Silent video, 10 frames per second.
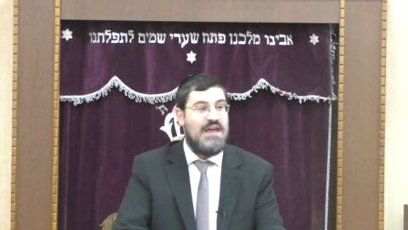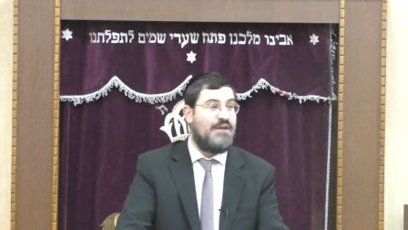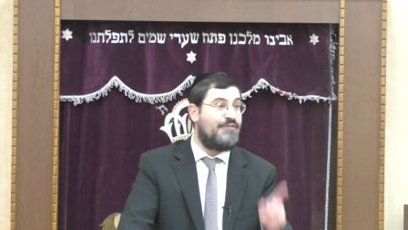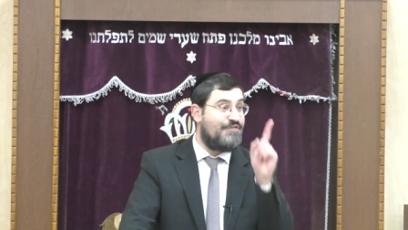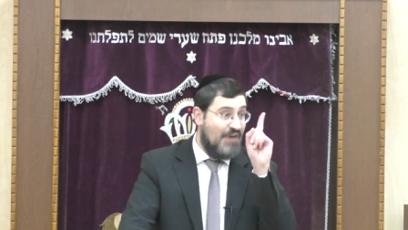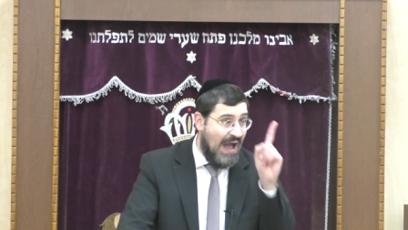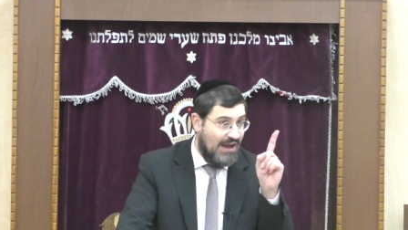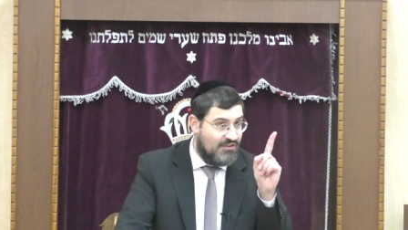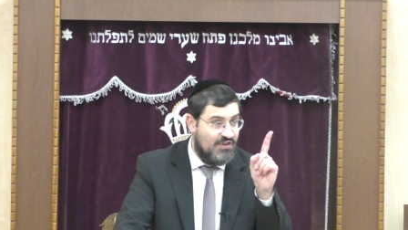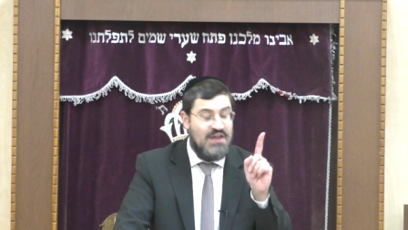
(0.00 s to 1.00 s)
In
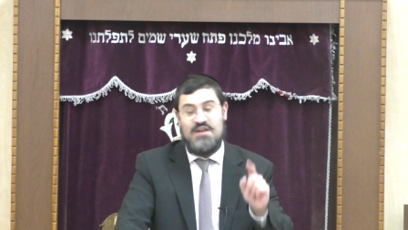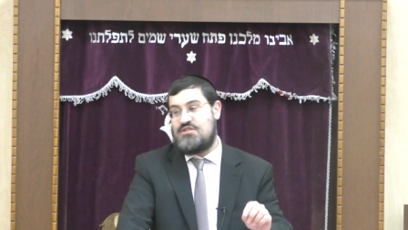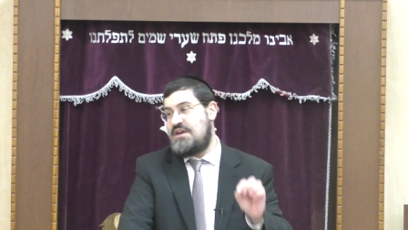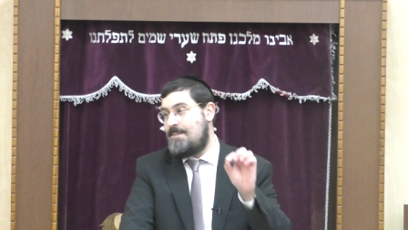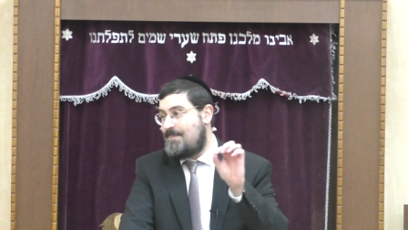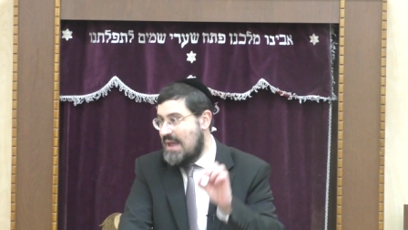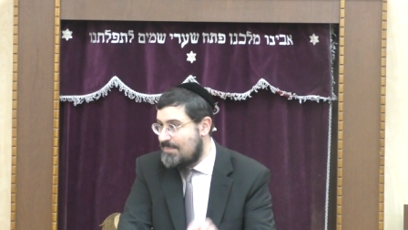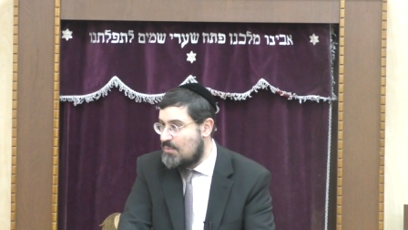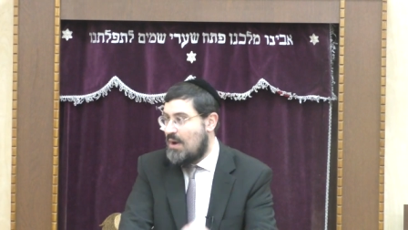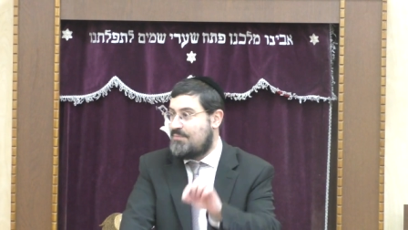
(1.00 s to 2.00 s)
fact, the
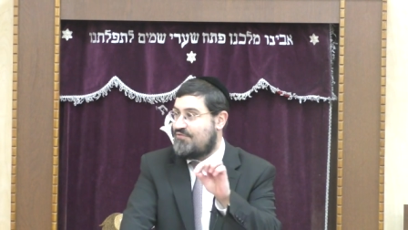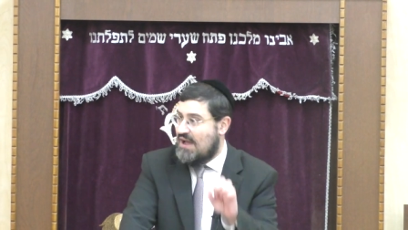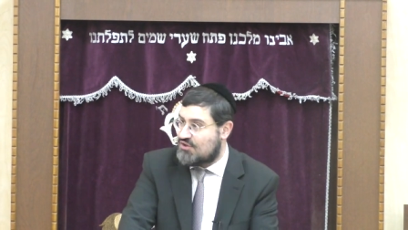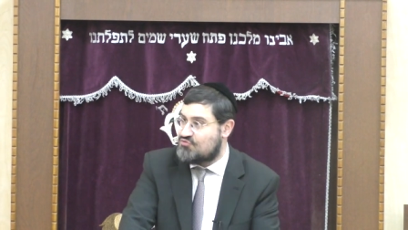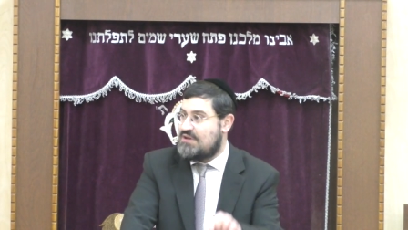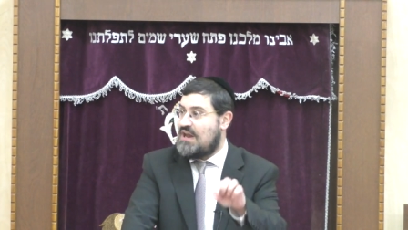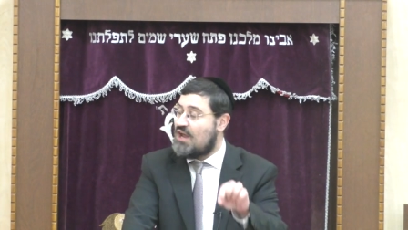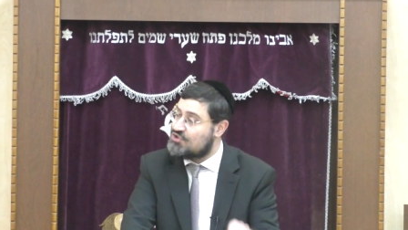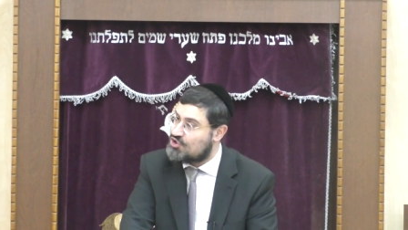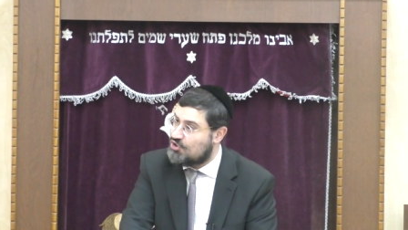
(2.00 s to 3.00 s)
baby wipe factory in
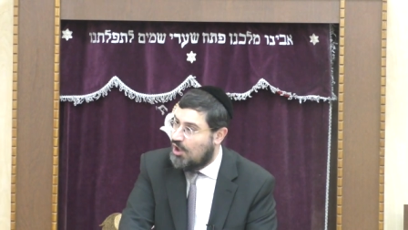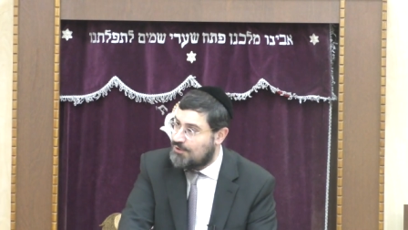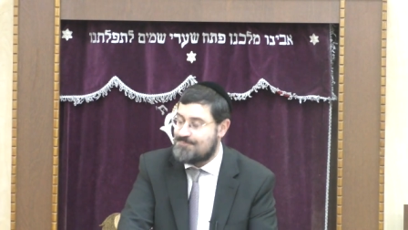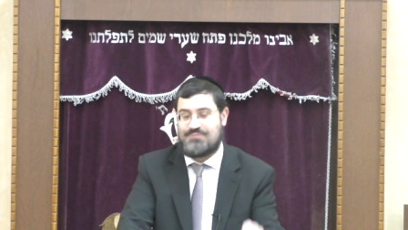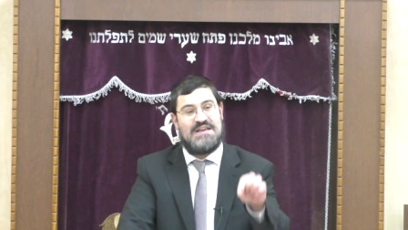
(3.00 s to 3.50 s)
Ashkelon